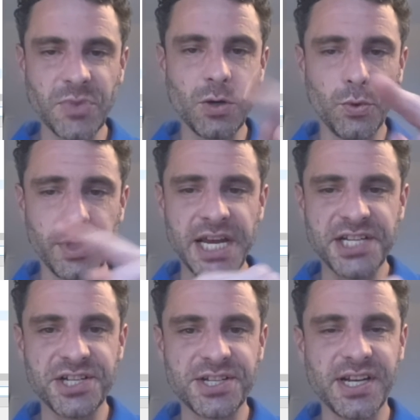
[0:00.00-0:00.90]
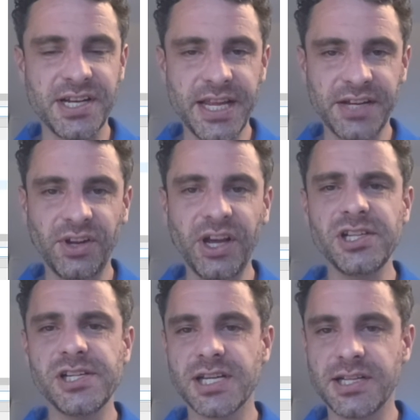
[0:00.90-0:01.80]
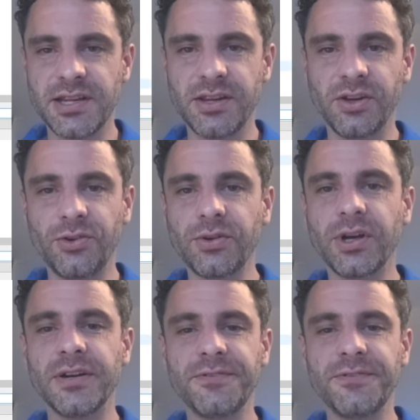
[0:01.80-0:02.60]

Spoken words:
What I just did, that's how you get to this kind of